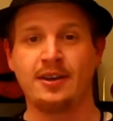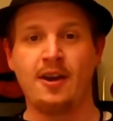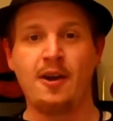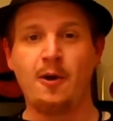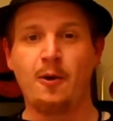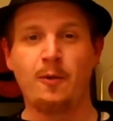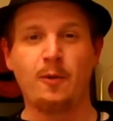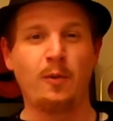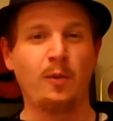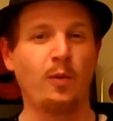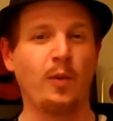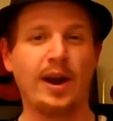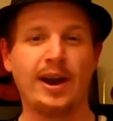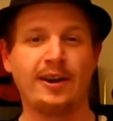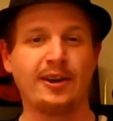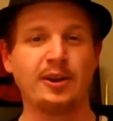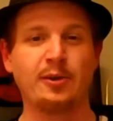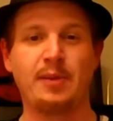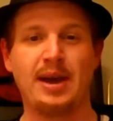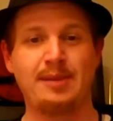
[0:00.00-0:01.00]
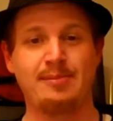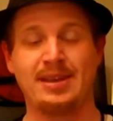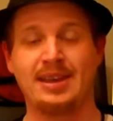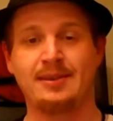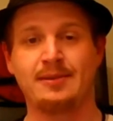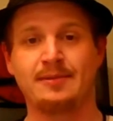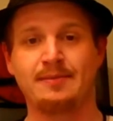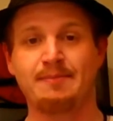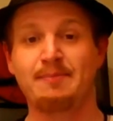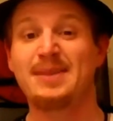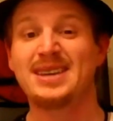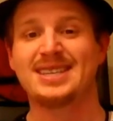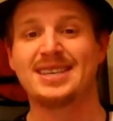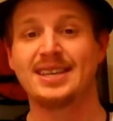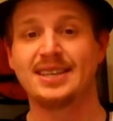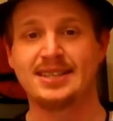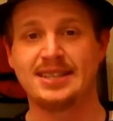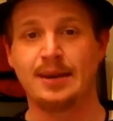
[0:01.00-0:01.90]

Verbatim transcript: know where you might be missing